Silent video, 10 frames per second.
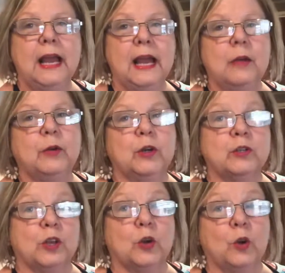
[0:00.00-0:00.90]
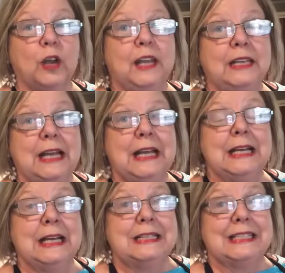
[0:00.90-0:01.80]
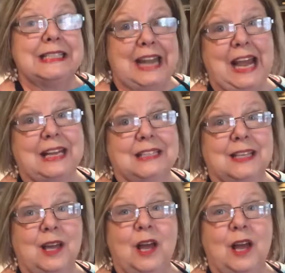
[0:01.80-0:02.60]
Hamburgers are great snacks